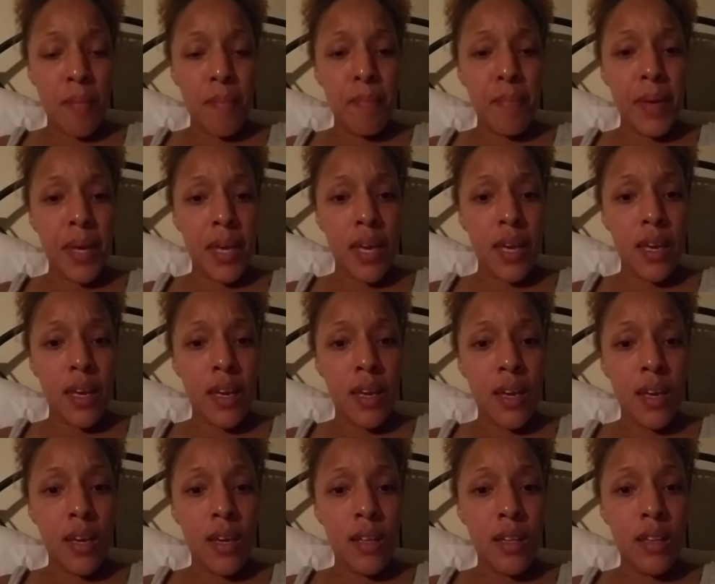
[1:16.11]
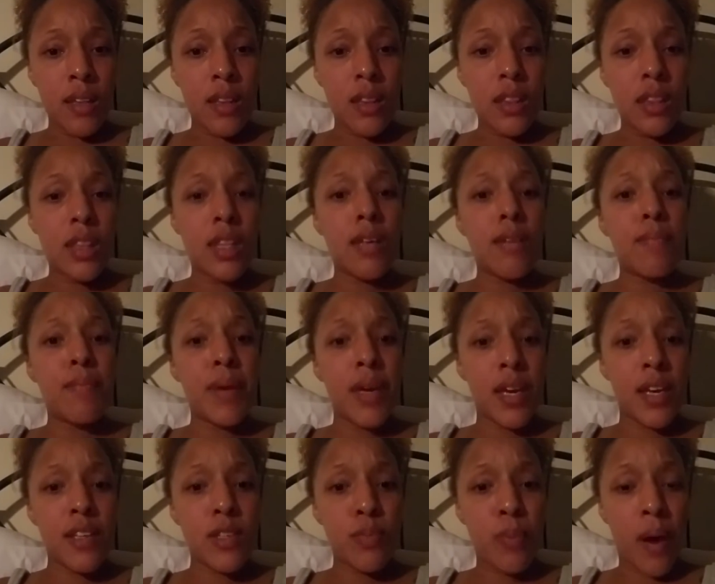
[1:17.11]
be the
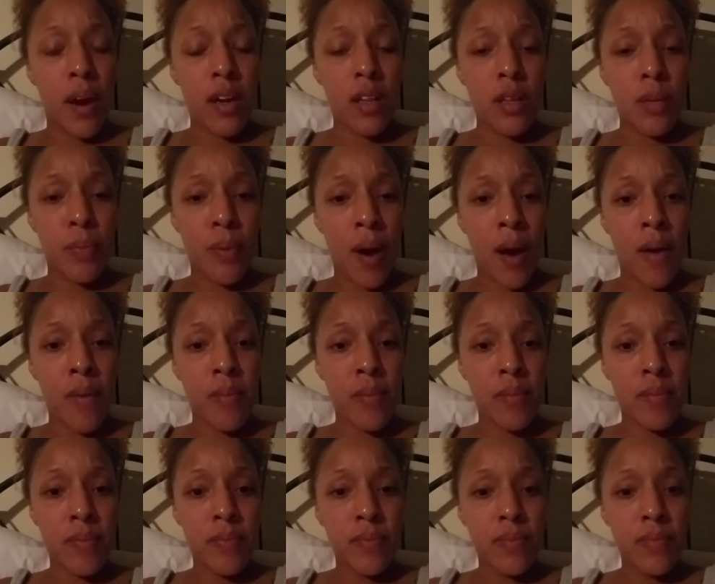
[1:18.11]
biggest part of the problem.